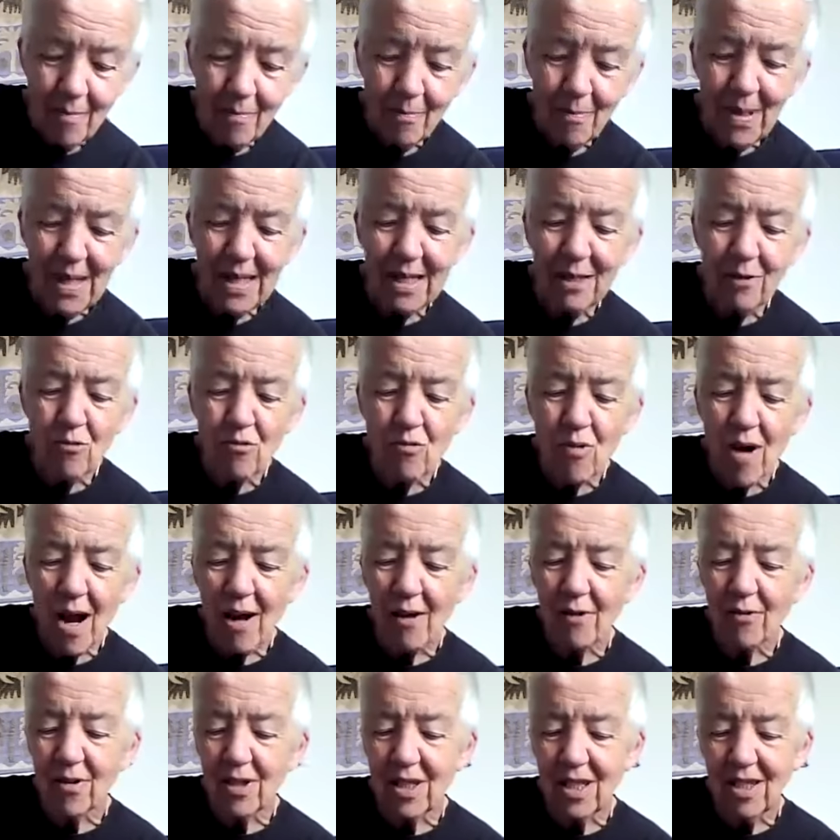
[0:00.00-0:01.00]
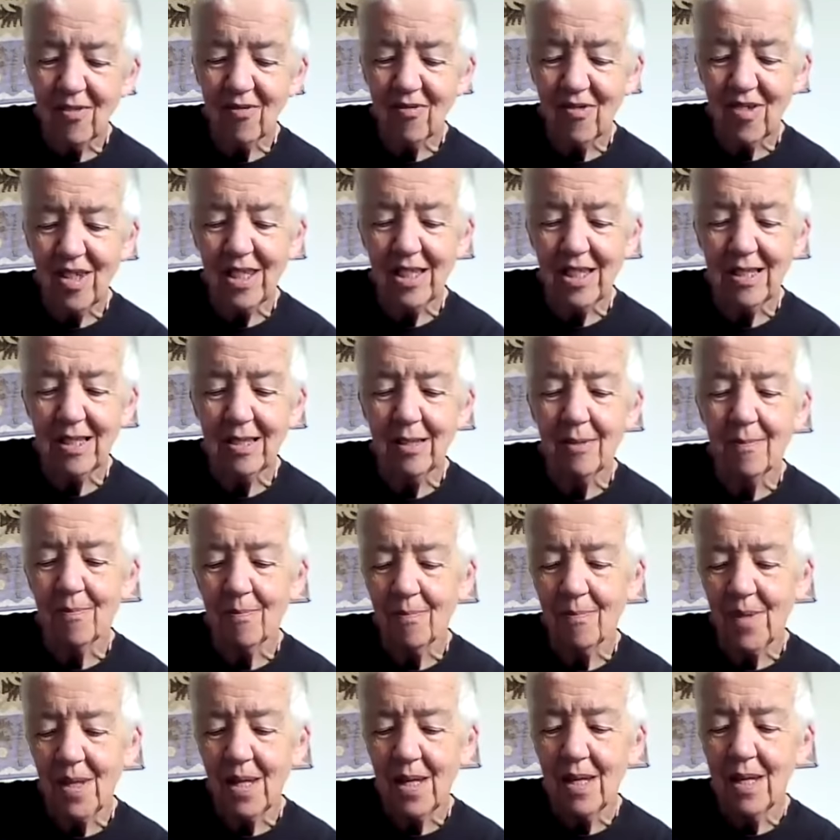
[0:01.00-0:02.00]
Big roundy feet.
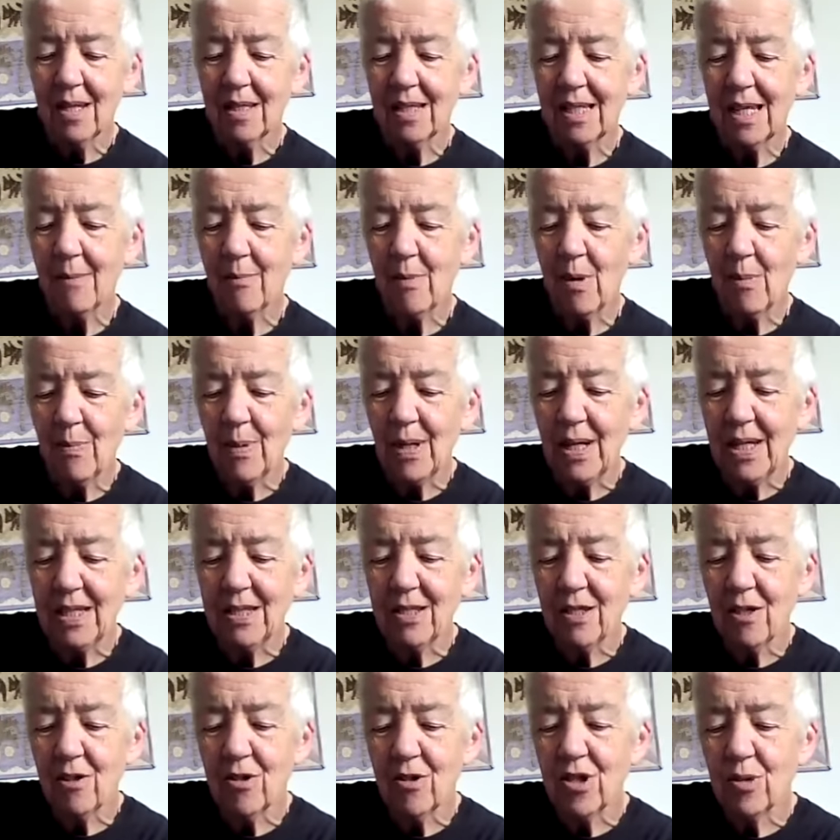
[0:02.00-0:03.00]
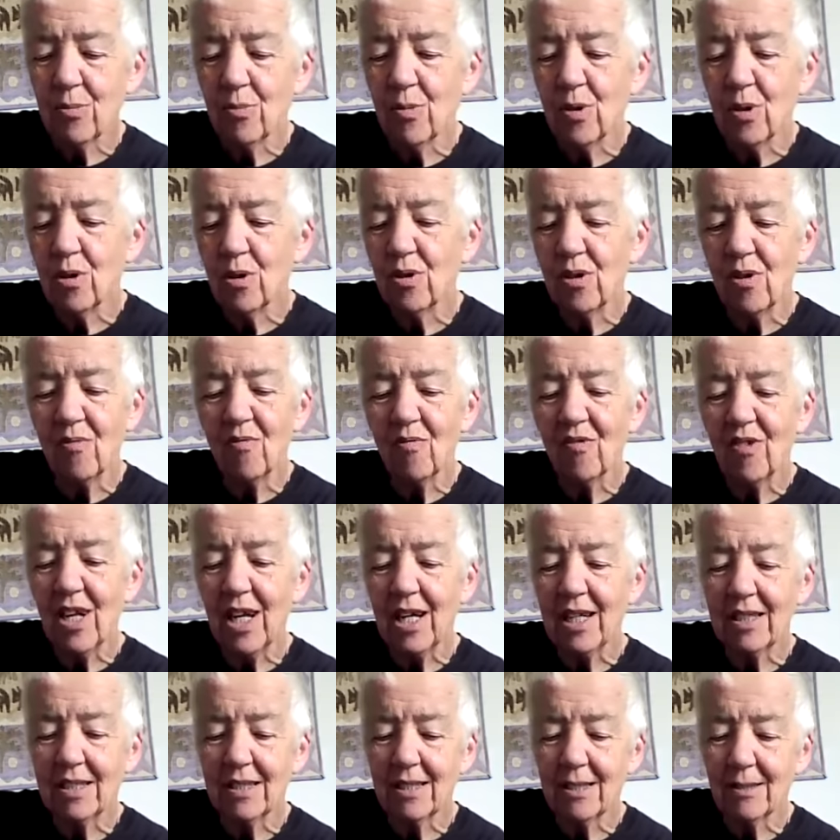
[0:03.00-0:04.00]
Get my Play-Doh smooth and
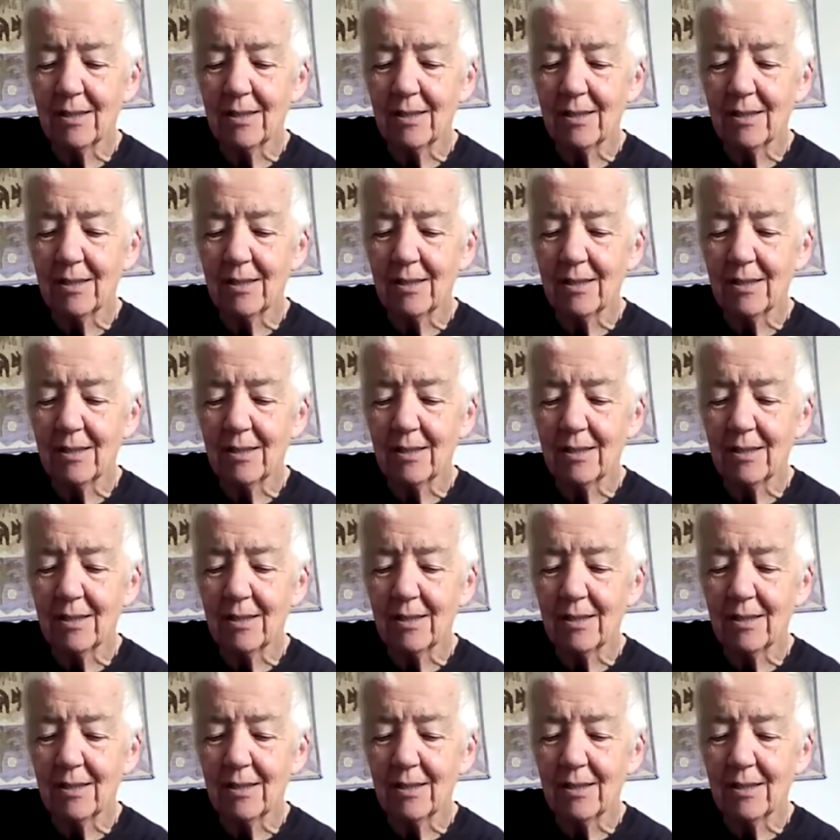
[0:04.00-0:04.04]
flat.